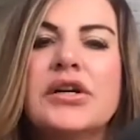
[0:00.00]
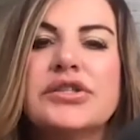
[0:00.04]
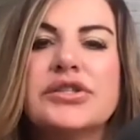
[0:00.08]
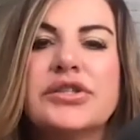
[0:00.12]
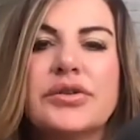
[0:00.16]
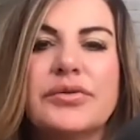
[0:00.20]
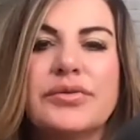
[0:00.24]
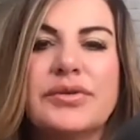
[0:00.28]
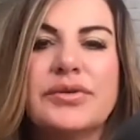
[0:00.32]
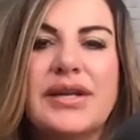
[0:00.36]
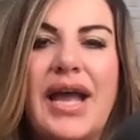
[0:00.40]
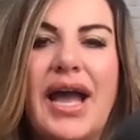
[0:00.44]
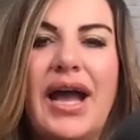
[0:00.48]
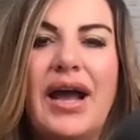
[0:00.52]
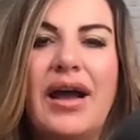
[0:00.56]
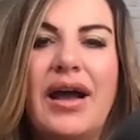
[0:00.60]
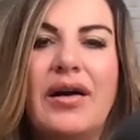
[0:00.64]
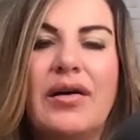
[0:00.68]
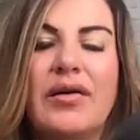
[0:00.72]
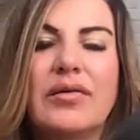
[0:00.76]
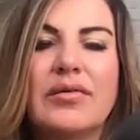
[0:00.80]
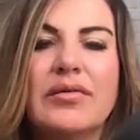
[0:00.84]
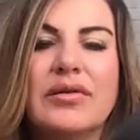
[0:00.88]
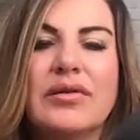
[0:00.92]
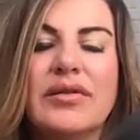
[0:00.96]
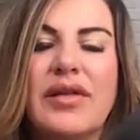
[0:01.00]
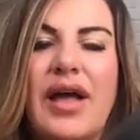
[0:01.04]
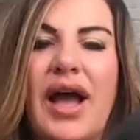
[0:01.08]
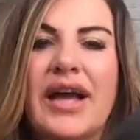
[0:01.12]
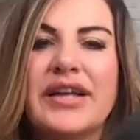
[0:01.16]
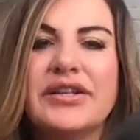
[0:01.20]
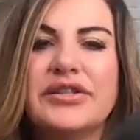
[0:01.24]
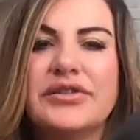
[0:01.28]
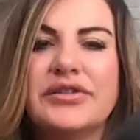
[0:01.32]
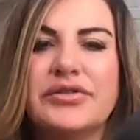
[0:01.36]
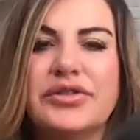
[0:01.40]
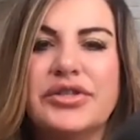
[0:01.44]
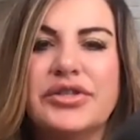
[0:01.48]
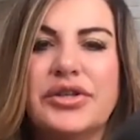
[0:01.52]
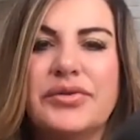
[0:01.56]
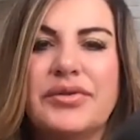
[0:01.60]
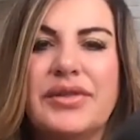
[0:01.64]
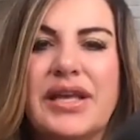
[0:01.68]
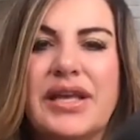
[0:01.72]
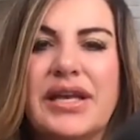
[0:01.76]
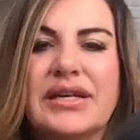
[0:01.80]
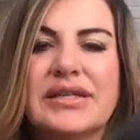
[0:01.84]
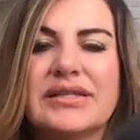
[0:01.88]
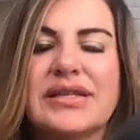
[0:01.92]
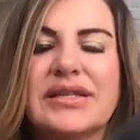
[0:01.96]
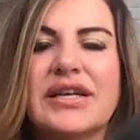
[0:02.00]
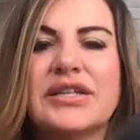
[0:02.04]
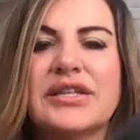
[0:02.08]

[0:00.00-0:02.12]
So now I do two things.